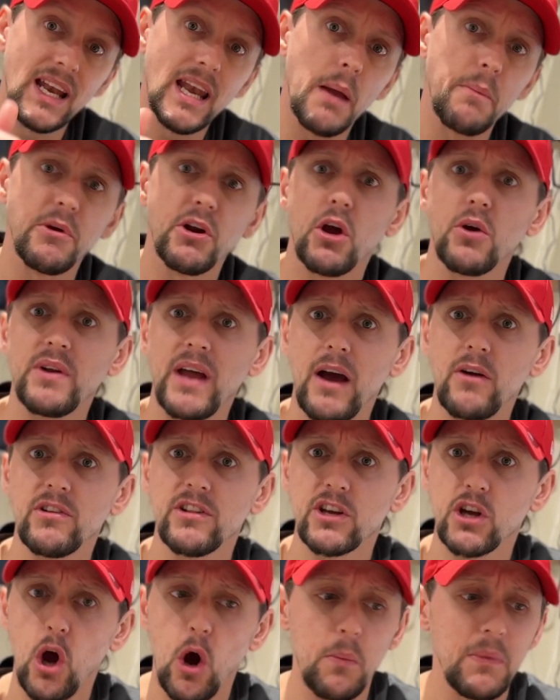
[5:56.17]
Let me know down in
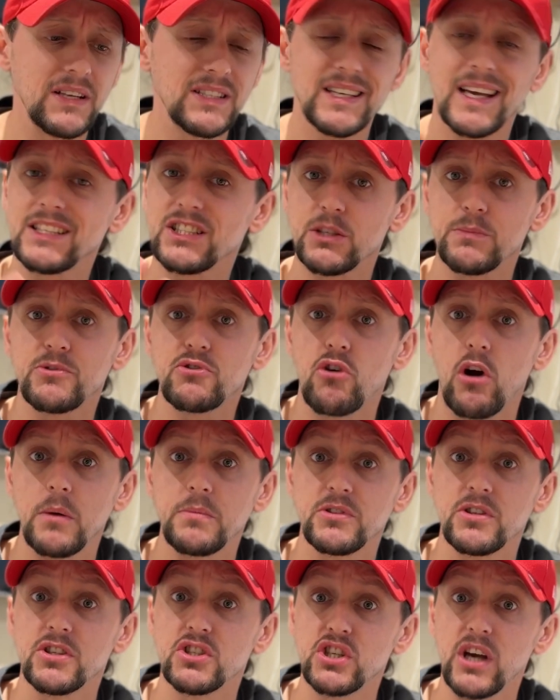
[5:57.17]
the comments, and subscribe
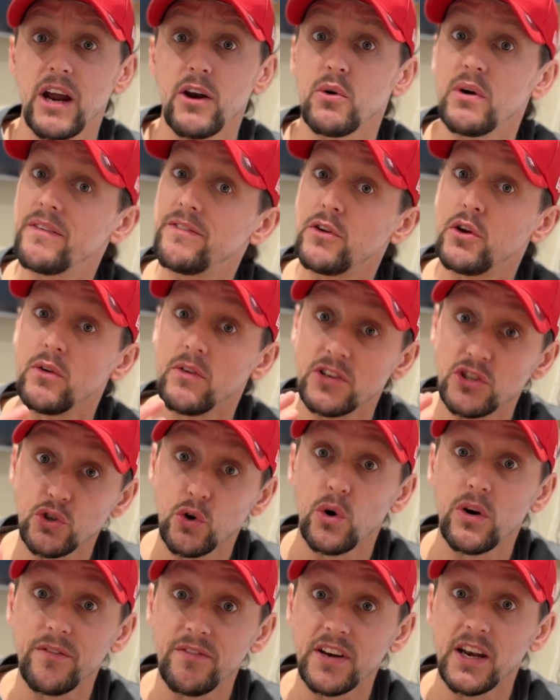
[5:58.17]
to the channel if you
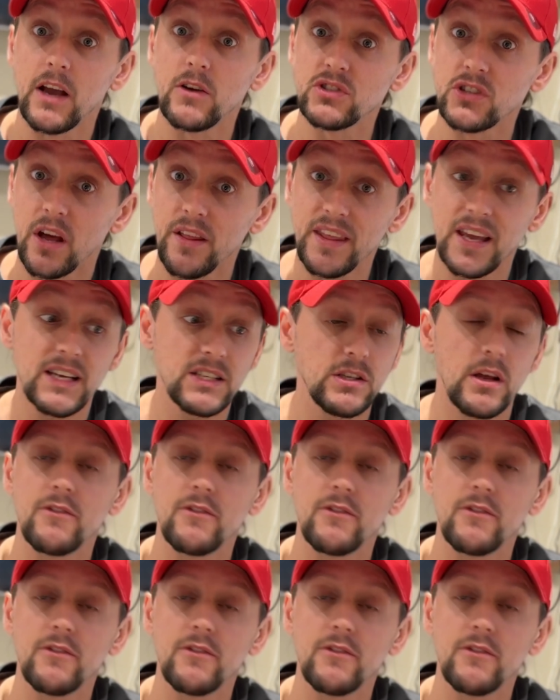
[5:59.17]
enjoyed videos like this.